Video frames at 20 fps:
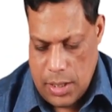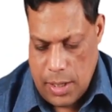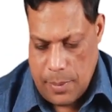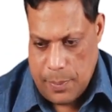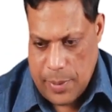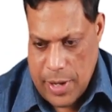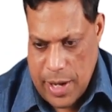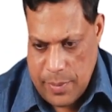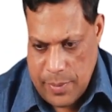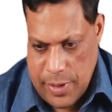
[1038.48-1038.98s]
The
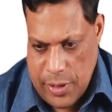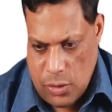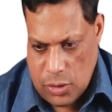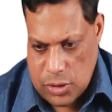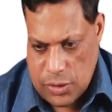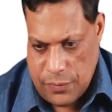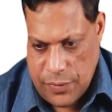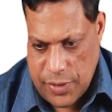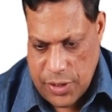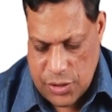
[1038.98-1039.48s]
primary
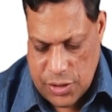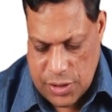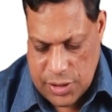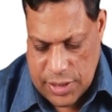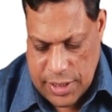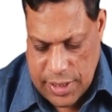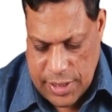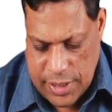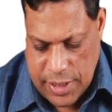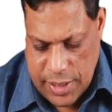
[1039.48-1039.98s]
ossification
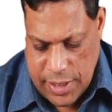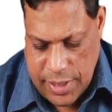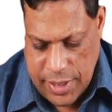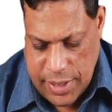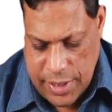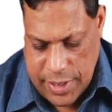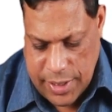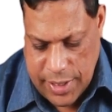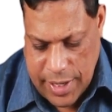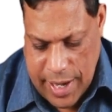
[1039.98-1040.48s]
center,
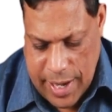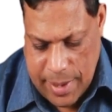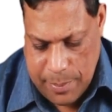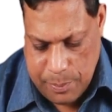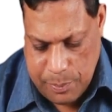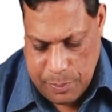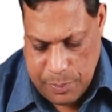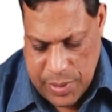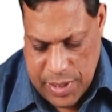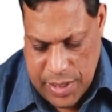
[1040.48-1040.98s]
it
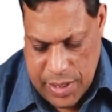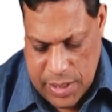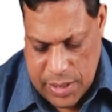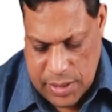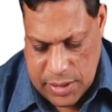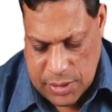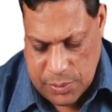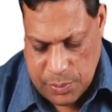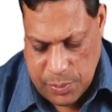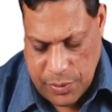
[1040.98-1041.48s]

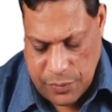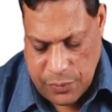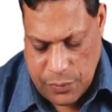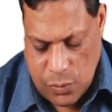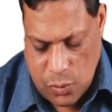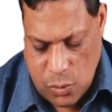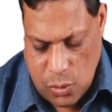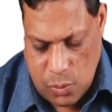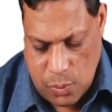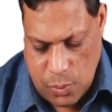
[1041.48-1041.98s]
appears
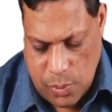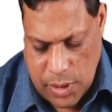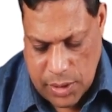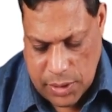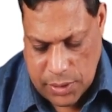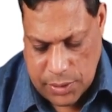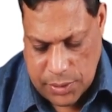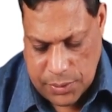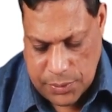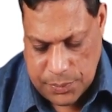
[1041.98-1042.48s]
before
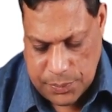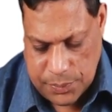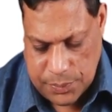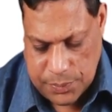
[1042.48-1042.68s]
birth.